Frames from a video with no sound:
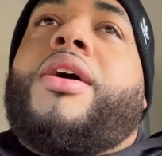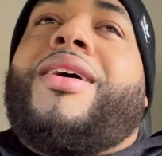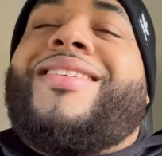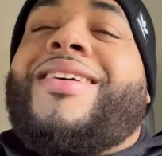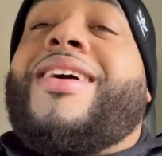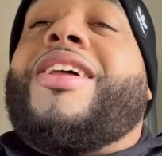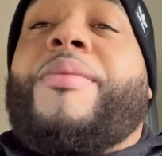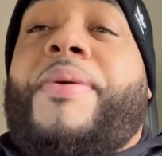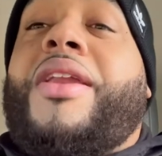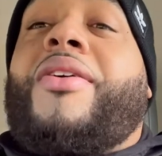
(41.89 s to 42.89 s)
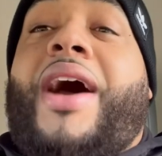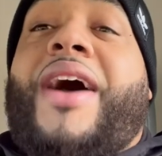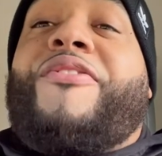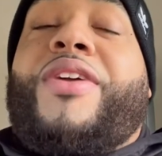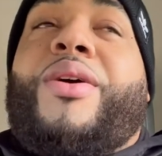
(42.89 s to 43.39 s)
I
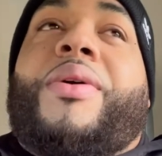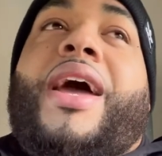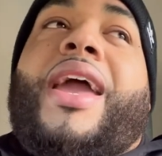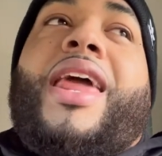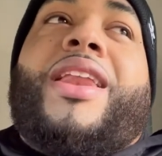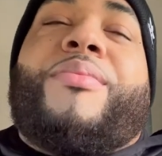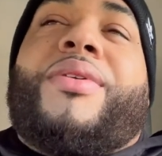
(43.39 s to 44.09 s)
feel when I edit it.